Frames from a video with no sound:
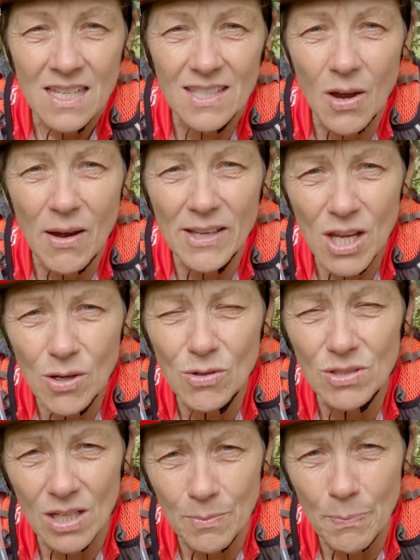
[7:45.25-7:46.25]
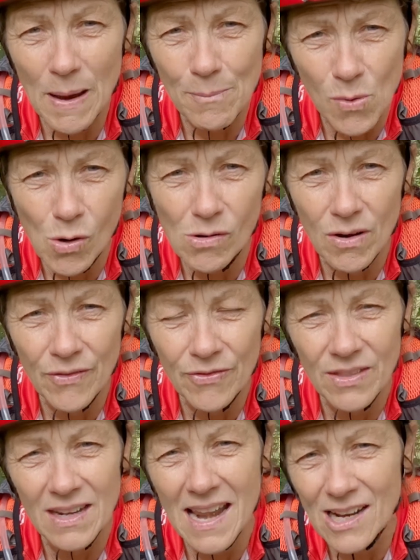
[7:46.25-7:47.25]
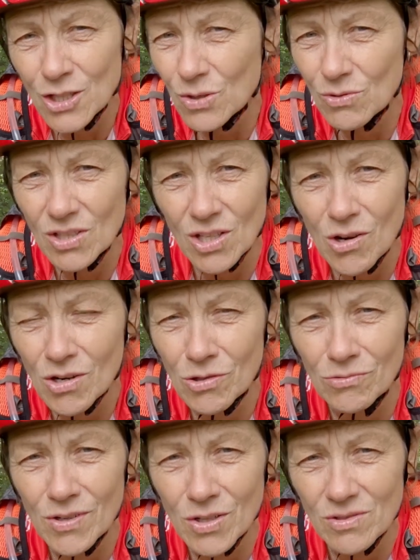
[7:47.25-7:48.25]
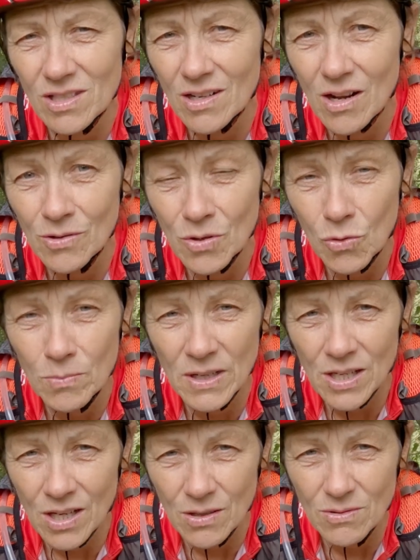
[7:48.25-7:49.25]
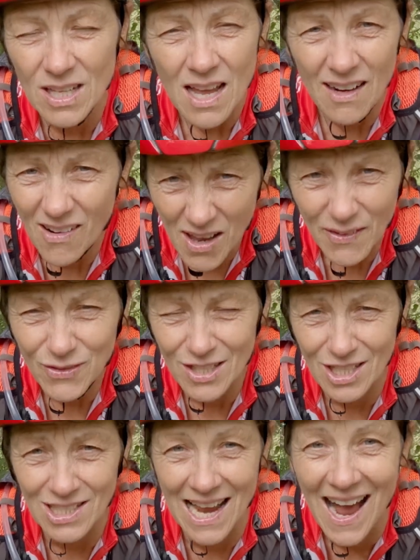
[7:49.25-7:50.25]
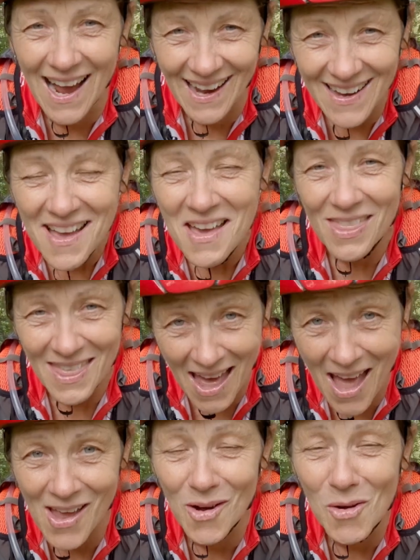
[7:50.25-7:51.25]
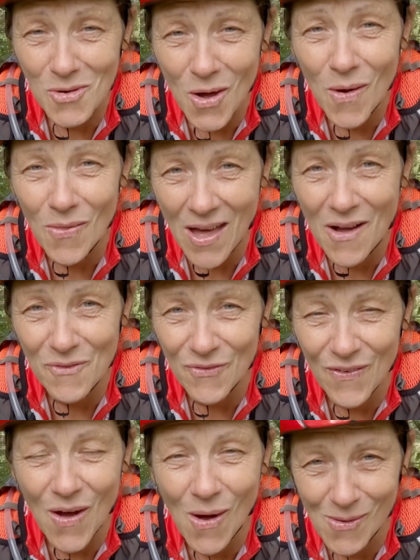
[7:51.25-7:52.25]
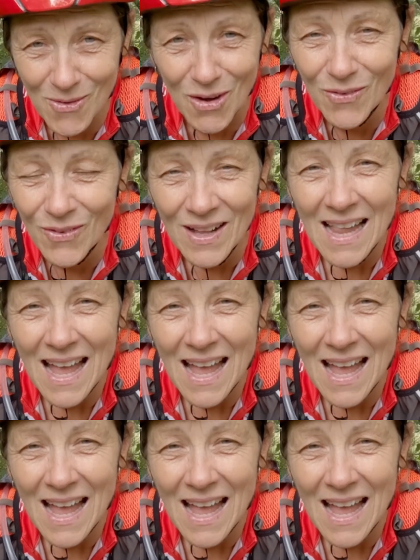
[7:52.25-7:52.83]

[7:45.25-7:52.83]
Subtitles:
So I use a bit more of the national cycle routes than I normally use. And I have to say, they are not that far off